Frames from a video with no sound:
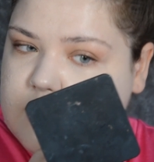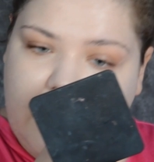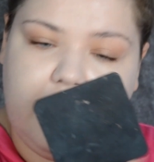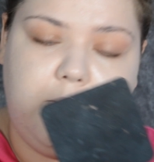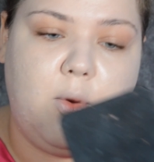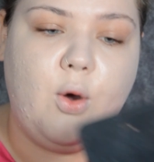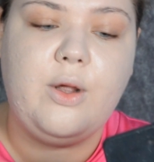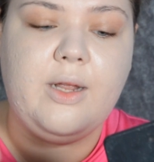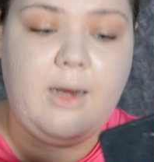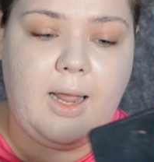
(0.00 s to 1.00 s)
the more
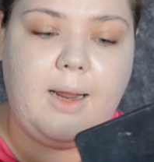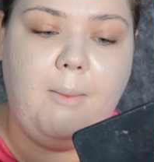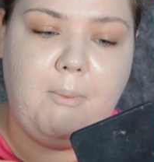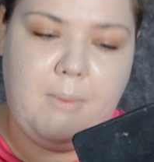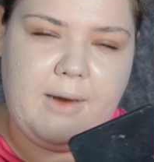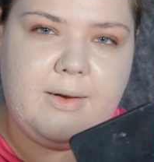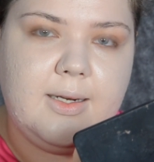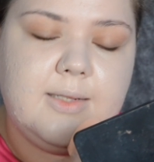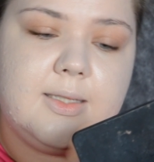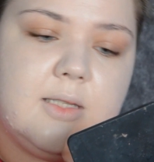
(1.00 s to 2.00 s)
it like
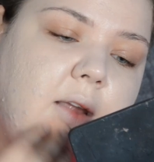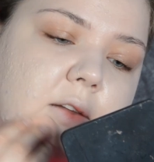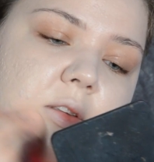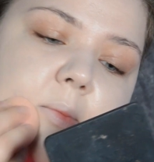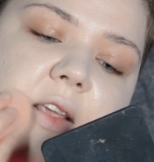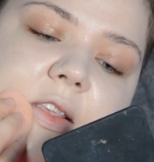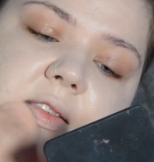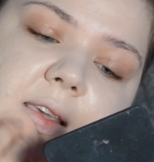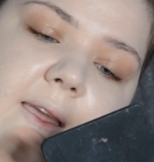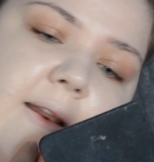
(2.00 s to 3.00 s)
marries into my
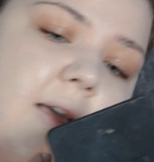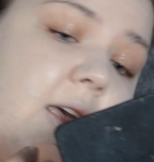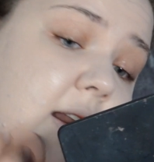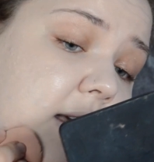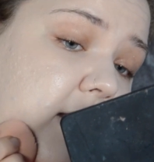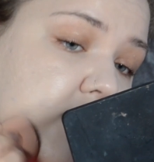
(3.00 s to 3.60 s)
skin, and I